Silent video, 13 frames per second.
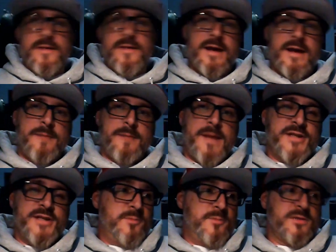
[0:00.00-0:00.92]
and then
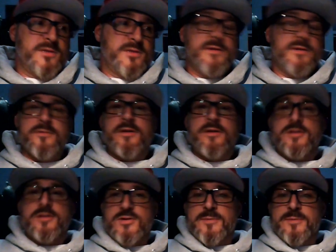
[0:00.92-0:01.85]
my job was
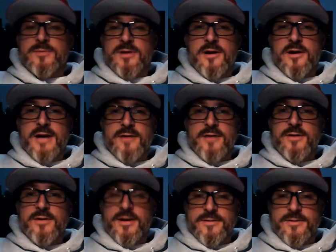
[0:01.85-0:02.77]
literally to strip the car
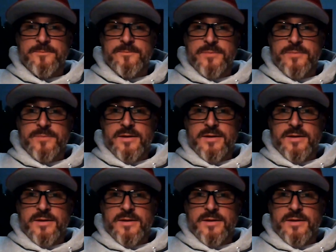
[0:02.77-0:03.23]
down to nothing.